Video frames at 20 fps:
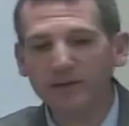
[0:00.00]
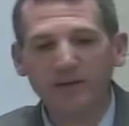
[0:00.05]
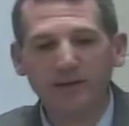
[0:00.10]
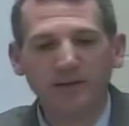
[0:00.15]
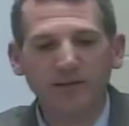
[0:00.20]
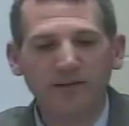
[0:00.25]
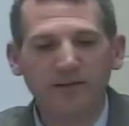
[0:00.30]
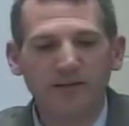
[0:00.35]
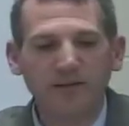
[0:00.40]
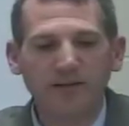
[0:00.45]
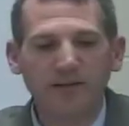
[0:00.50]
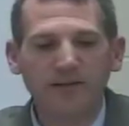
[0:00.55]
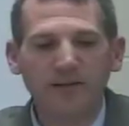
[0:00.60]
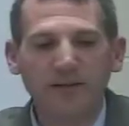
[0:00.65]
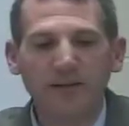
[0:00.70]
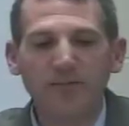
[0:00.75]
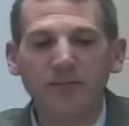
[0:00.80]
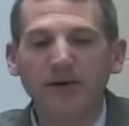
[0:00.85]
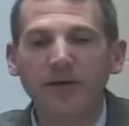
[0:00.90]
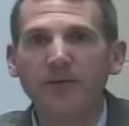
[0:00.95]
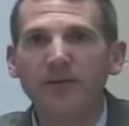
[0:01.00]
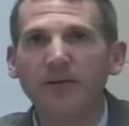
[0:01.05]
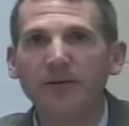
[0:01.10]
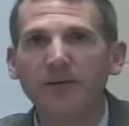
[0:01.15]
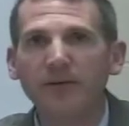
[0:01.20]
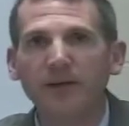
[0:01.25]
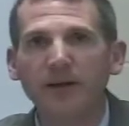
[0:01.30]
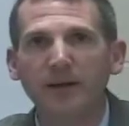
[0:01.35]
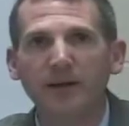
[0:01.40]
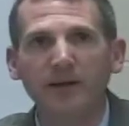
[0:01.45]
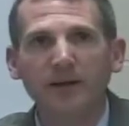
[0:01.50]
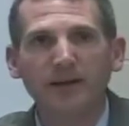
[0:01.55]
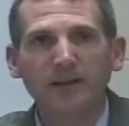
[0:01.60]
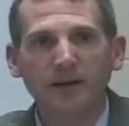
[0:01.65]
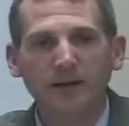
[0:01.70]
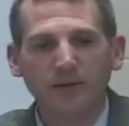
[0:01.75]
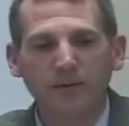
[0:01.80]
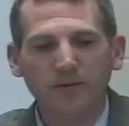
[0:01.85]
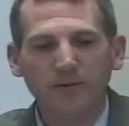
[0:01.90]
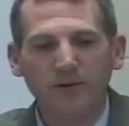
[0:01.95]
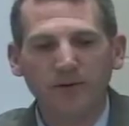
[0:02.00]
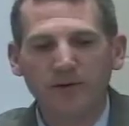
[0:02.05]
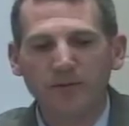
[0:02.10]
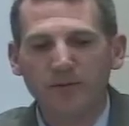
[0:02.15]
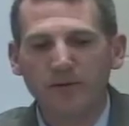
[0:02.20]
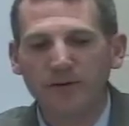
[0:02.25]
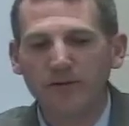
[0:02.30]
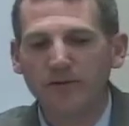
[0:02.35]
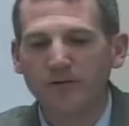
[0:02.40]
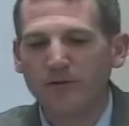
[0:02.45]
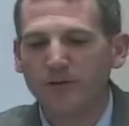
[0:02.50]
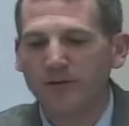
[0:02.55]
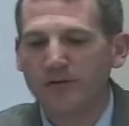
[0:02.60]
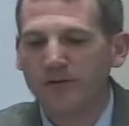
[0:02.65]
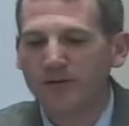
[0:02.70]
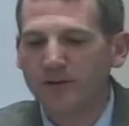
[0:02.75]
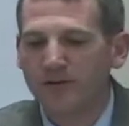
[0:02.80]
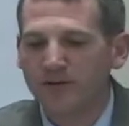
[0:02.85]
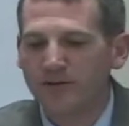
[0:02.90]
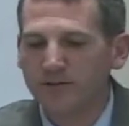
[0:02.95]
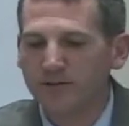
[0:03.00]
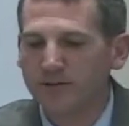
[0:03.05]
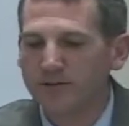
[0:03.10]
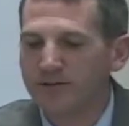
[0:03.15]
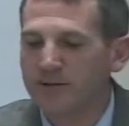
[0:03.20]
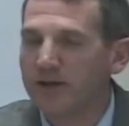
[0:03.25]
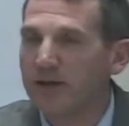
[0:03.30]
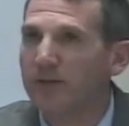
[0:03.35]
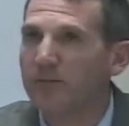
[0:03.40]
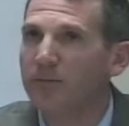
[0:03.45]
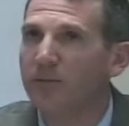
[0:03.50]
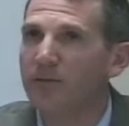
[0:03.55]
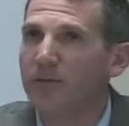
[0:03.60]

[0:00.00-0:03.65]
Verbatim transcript: This is a team effort done with our administrative leadership team,